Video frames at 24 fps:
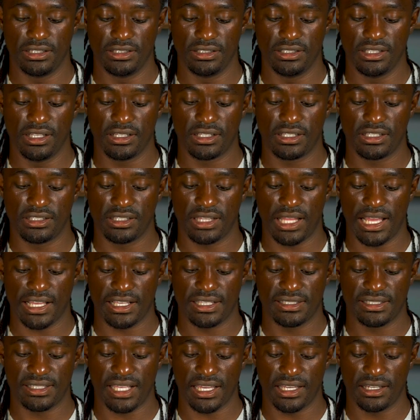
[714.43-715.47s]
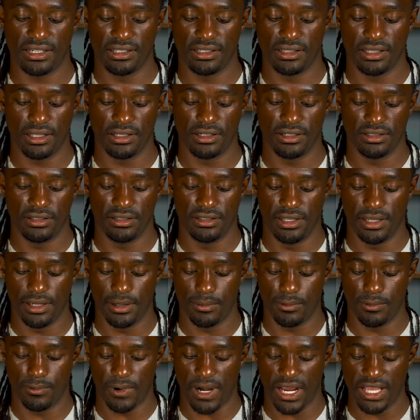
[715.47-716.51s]
looking like it's taking another
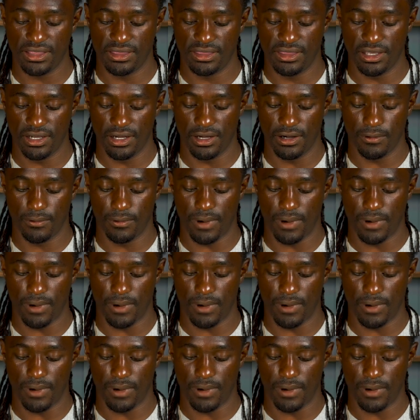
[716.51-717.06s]
dip right there,